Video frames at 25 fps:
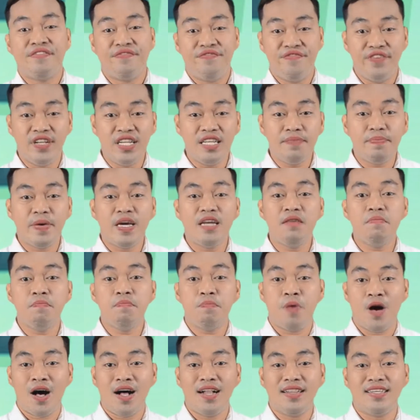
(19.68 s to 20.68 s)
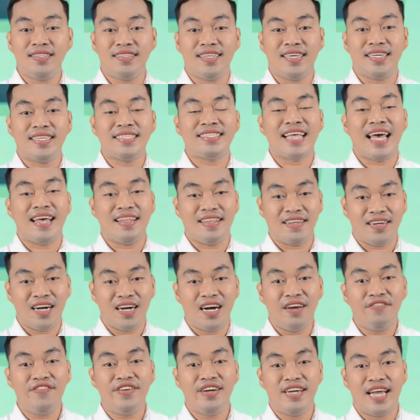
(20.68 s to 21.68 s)
Philippine Politics and
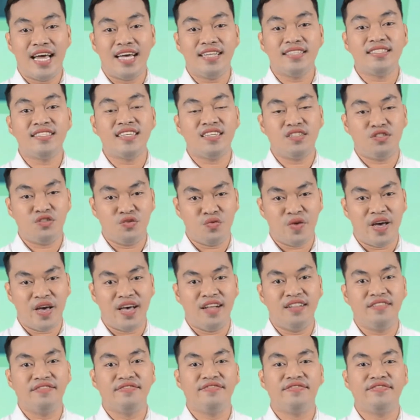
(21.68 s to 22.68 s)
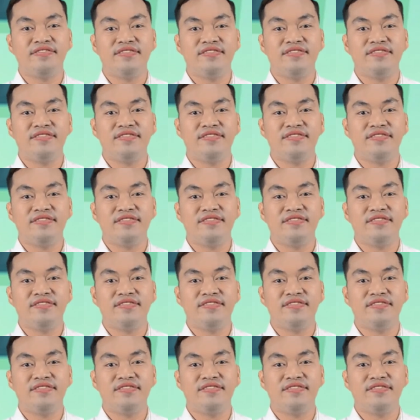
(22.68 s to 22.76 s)
Governance 12.